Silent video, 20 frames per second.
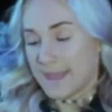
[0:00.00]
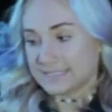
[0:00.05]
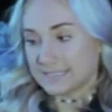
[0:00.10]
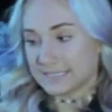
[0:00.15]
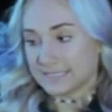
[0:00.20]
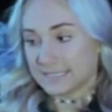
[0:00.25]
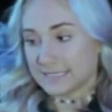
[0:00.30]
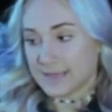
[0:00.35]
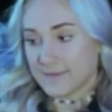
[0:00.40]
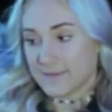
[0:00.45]

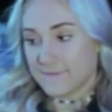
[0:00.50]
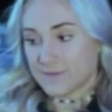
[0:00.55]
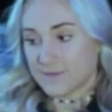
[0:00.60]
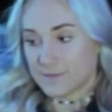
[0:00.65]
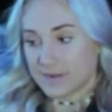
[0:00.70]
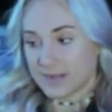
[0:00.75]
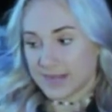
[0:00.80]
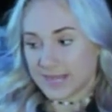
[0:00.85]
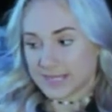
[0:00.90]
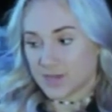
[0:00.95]
basically,
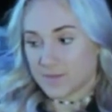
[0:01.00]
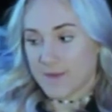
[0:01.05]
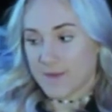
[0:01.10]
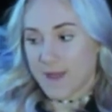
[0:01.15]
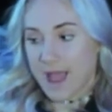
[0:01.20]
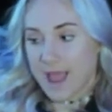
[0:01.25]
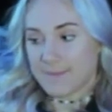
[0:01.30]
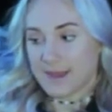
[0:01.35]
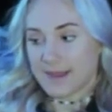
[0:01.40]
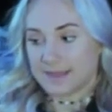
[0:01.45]
a few more days
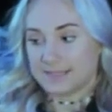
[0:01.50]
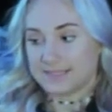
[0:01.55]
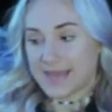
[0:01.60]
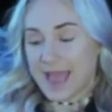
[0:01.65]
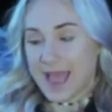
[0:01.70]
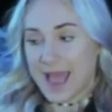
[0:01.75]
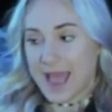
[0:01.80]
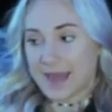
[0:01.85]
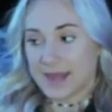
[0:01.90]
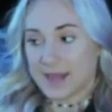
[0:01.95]
go by,
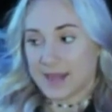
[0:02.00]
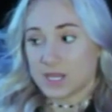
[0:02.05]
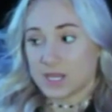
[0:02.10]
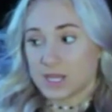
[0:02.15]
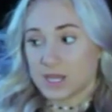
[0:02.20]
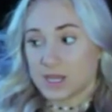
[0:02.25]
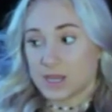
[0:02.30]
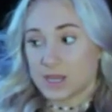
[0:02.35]
my dad